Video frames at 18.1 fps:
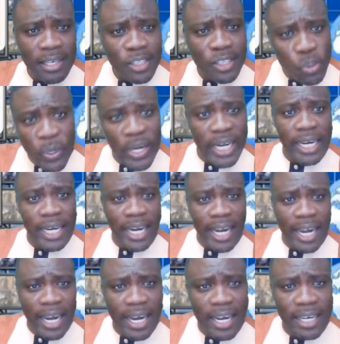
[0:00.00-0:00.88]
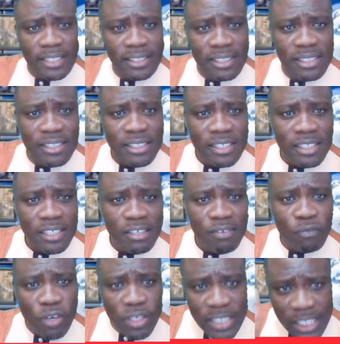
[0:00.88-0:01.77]
3 years
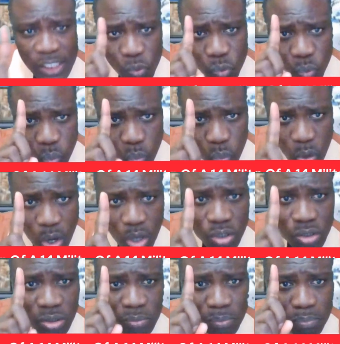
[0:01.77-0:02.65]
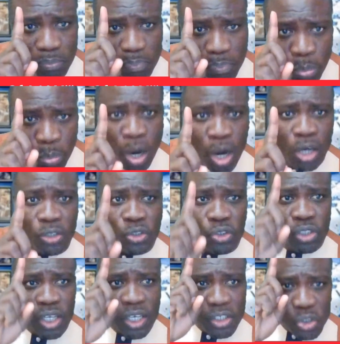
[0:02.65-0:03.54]
for this one
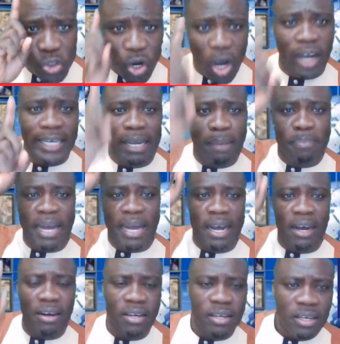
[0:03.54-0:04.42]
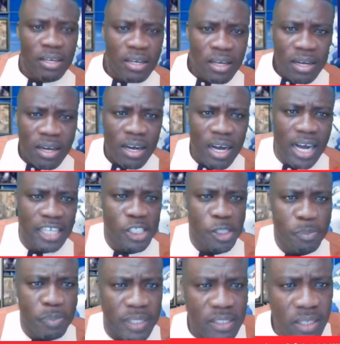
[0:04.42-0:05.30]
much talk about
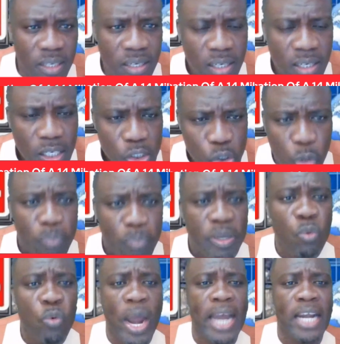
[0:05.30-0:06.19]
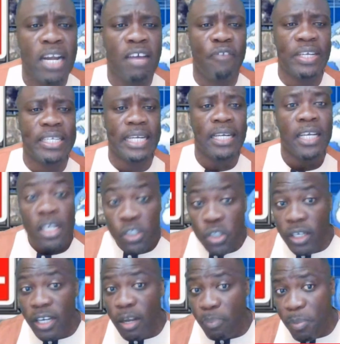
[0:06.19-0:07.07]
hospital to be renovated.
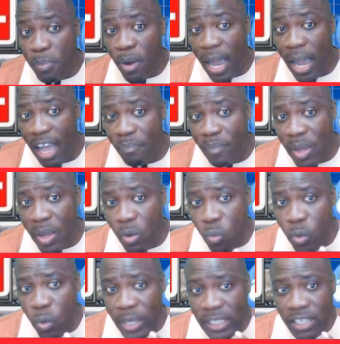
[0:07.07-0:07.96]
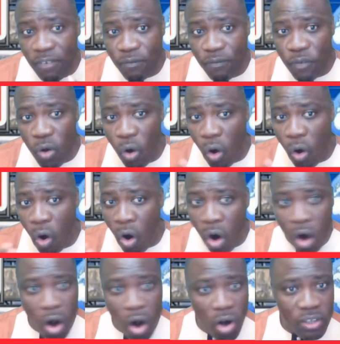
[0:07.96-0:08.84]
So the people have been waiting for
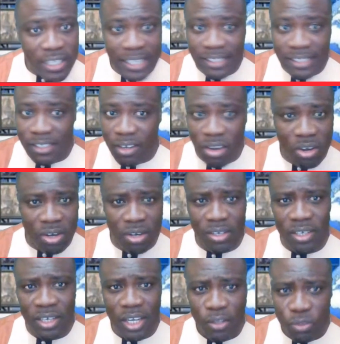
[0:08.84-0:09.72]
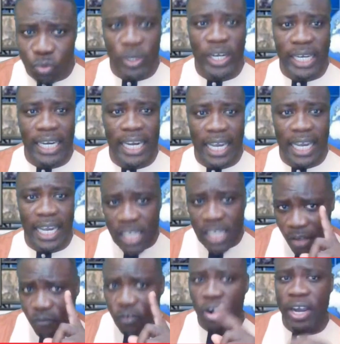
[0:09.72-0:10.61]
all this long, 3 years
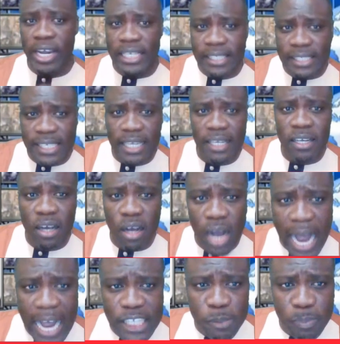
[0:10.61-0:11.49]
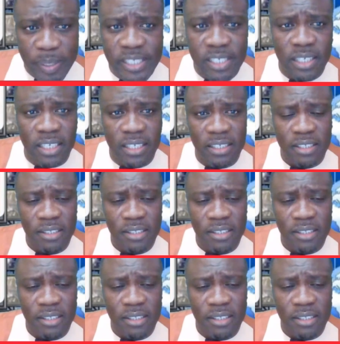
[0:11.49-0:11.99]
for a single hospital.